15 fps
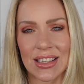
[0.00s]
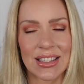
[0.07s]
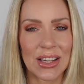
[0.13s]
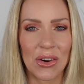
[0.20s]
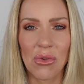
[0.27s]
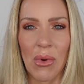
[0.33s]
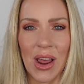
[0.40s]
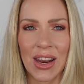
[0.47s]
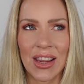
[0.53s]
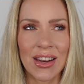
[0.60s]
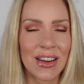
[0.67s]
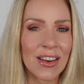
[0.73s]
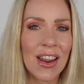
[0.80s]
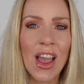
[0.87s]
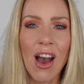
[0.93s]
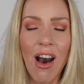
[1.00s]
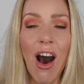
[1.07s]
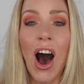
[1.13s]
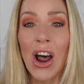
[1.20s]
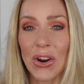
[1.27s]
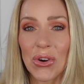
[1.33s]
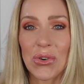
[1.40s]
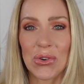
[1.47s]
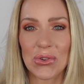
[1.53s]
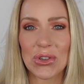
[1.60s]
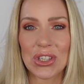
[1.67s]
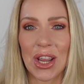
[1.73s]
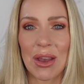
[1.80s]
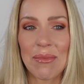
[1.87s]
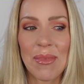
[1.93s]
did a wedding and on a cruise
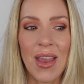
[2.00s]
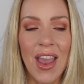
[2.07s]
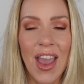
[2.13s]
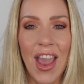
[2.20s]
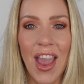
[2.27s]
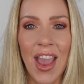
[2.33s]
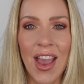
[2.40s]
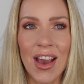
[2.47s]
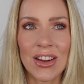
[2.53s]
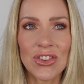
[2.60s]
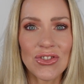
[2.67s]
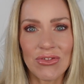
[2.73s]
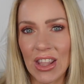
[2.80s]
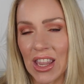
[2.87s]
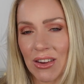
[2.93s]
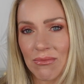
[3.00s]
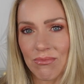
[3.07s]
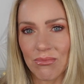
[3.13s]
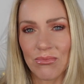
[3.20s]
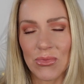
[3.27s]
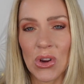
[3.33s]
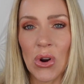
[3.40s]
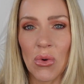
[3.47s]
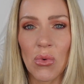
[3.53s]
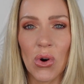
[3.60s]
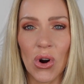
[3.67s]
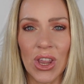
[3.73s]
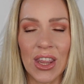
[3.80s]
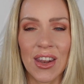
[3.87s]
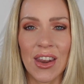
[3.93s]
ship, and they,
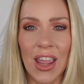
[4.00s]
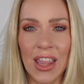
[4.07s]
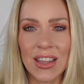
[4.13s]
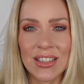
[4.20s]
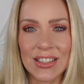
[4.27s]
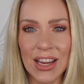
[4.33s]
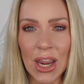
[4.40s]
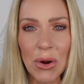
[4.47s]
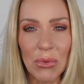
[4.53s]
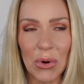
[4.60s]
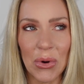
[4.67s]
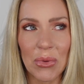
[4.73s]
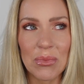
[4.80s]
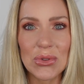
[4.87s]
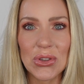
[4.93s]
were in a stateroom.